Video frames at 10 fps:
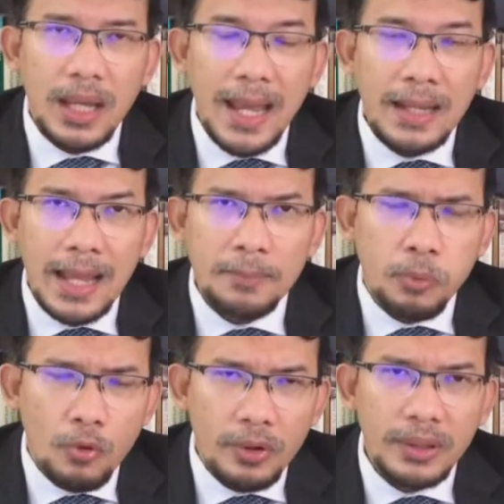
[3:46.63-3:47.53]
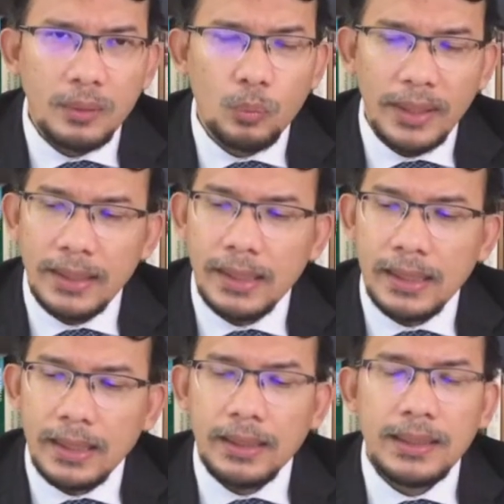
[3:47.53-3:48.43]
At point when
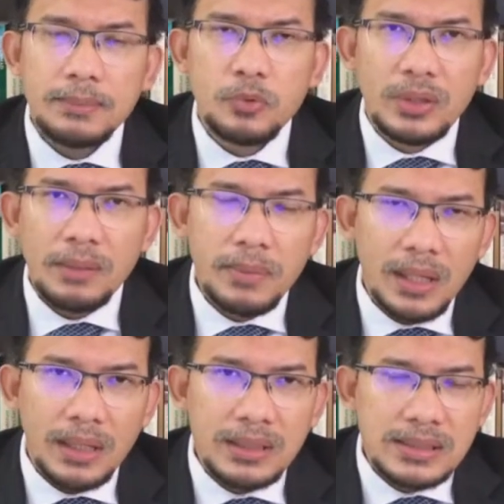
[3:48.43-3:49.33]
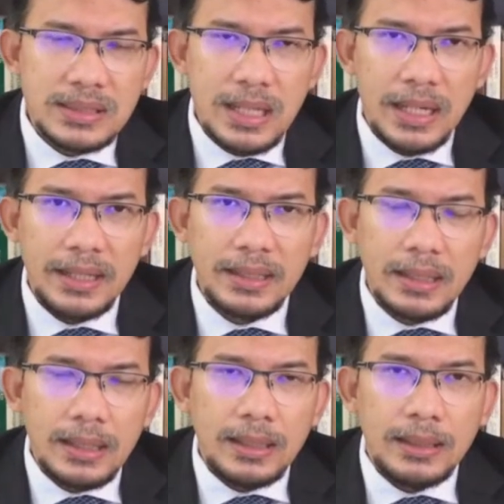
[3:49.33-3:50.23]
Ibn Taymiyyah died,
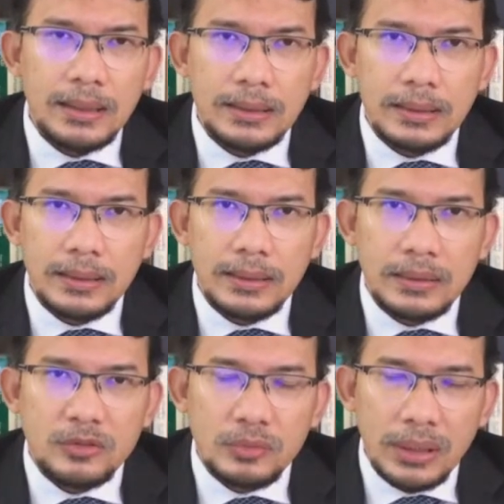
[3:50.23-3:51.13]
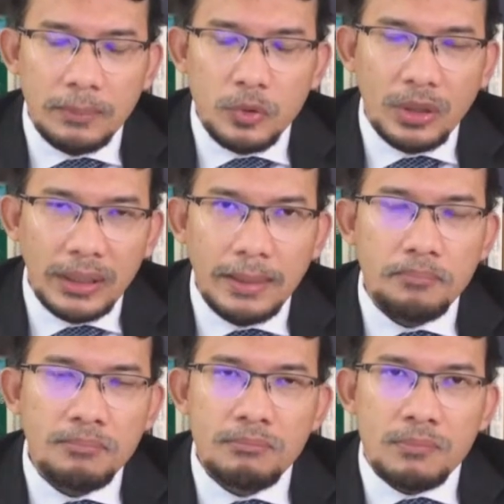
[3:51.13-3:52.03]
Ibn
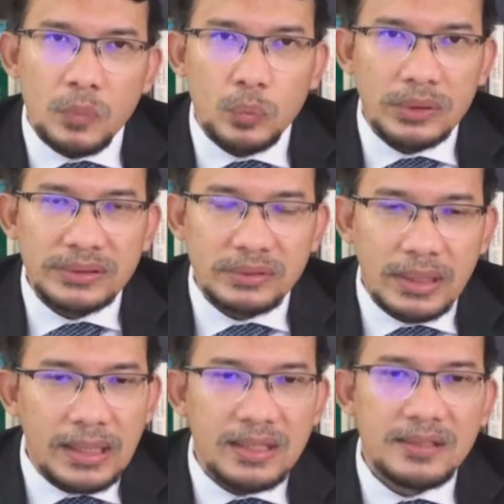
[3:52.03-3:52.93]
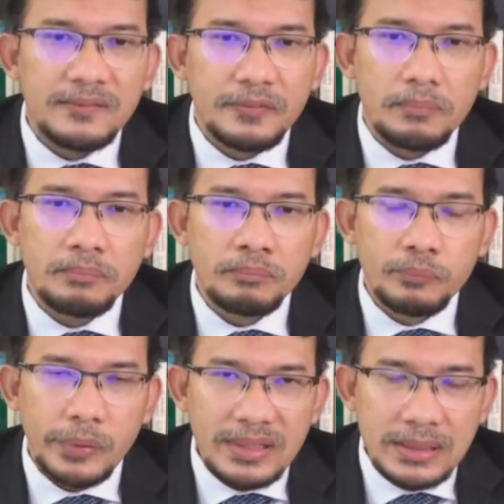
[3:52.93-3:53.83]
Qayyim was released from
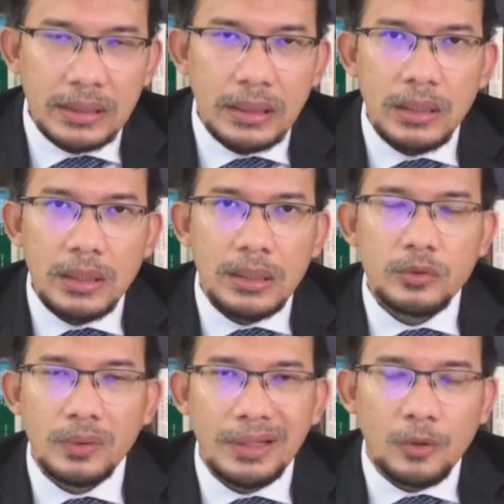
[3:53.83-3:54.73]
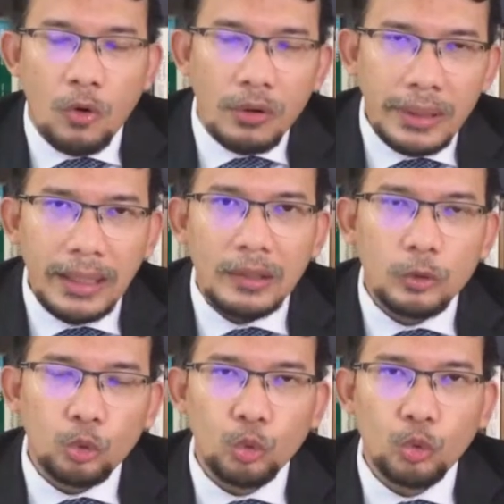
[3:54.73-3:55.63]
prison. So
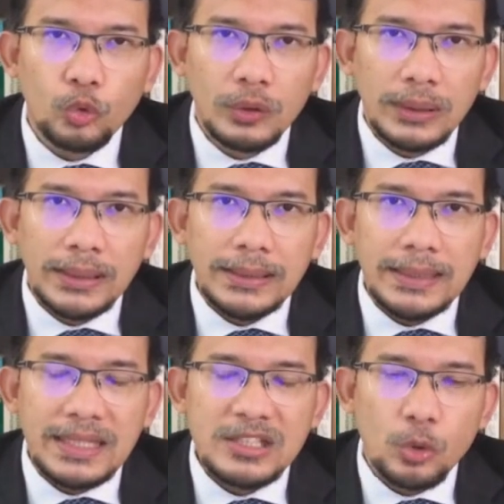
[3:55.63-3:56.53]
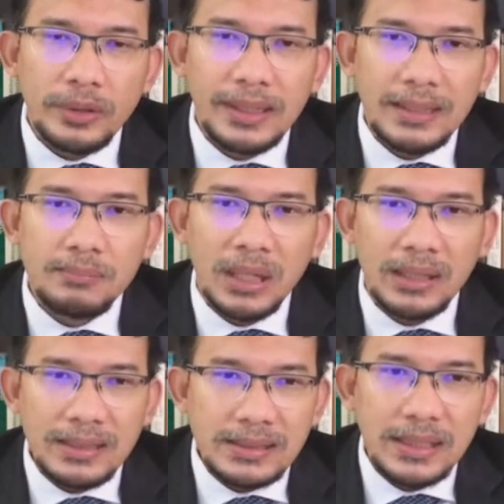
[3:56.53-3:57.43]
according to the historian
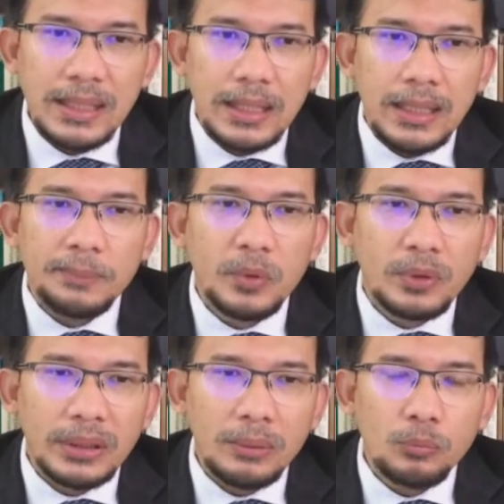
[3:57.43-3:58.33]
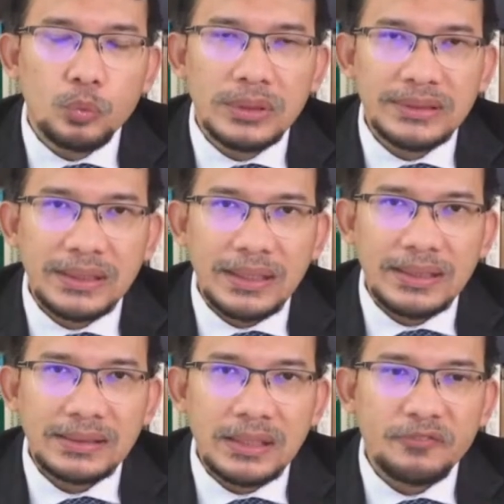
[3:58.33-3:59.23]
Al-Maqrizi, Ibn Qayyim was
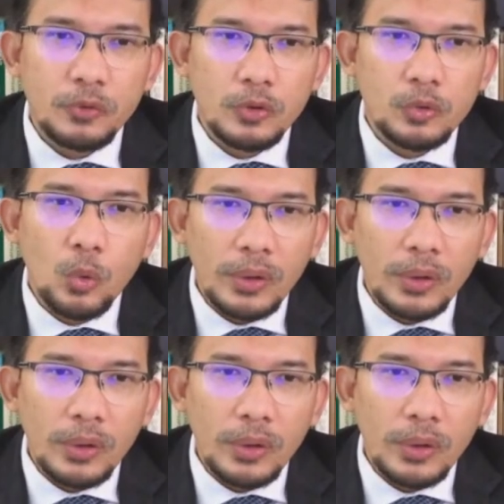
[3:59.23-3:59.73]
arrested for two